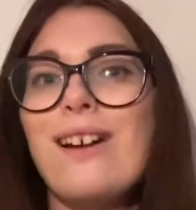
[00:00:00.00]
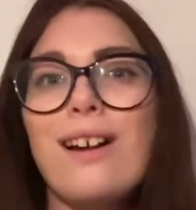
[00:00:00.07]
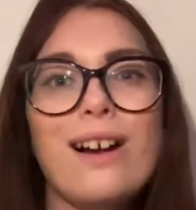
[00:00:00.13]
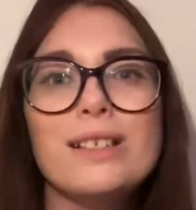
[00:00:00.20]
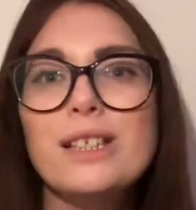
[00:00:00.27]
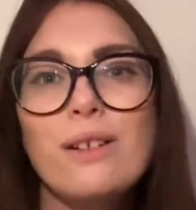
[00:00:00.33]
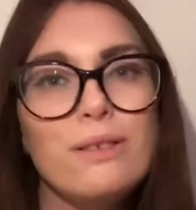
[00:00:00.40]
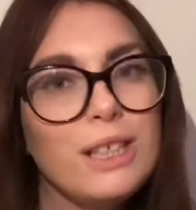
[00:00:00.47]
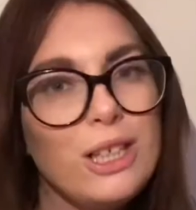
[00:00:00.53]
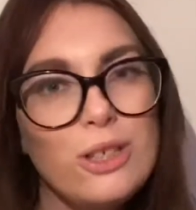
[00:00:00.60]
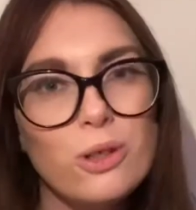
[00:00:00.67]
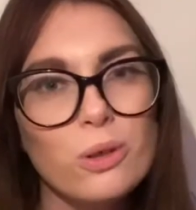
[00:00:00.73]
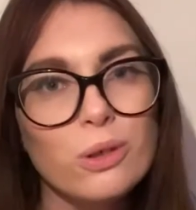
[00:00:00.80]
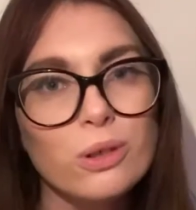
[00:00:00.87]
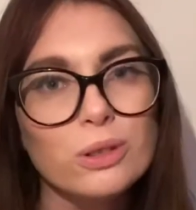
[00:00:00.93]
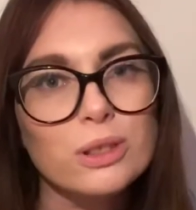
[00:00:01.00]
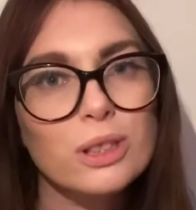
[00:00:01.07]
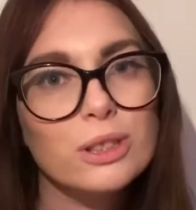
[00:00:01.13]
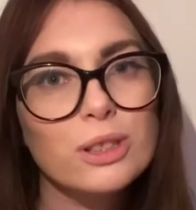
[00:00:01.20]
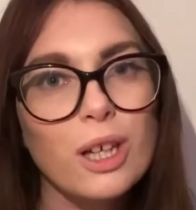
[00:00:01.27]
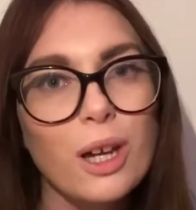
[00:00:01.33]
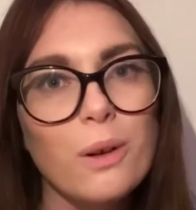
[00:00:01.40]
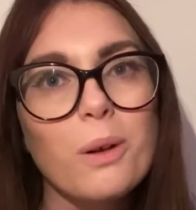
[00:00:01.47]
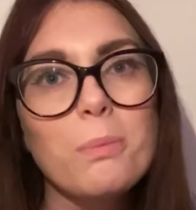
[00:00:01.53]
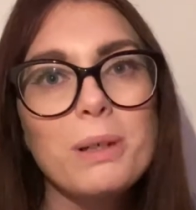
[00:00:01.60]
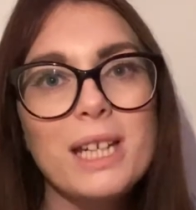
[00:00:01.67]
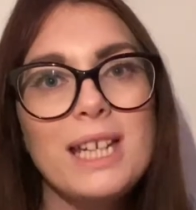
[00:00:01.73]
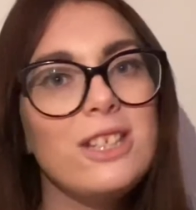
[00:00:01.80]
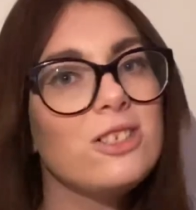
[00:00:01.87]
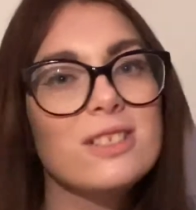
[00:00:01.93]
I don't need yours. So
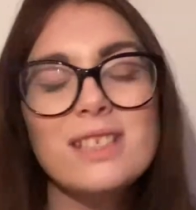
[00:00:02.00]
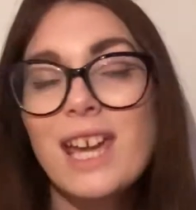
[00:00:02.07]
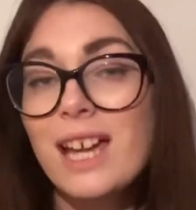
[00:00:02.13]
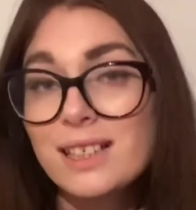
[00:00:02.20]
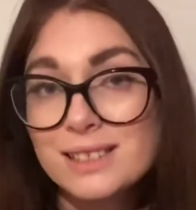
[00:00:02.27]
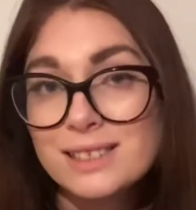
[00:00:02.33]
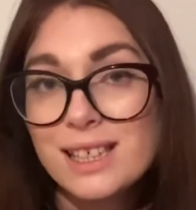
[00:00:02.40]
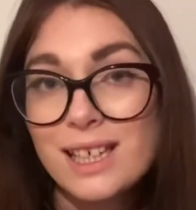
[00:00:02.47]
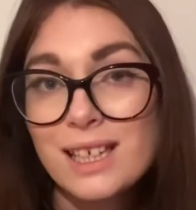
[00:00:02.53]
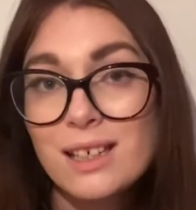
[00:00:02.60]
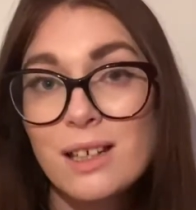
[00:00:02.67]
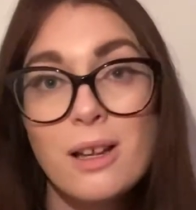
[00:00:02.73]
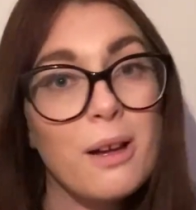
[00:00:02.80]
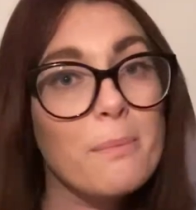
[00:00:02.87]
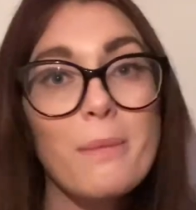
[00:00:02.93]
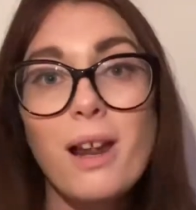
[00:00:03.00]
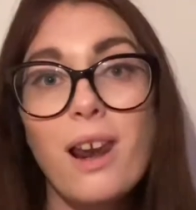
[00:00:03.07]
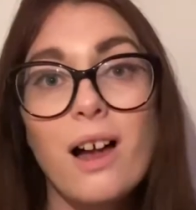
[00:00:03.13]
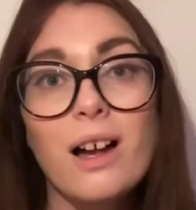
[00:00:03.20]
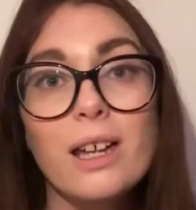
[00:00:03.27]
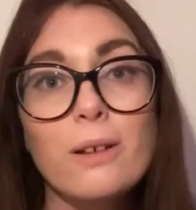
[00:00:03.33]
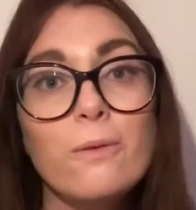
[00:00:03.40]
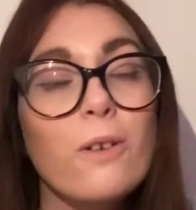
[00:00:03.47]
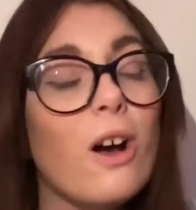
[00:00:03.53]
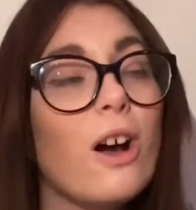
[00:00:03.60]
please just exit my life.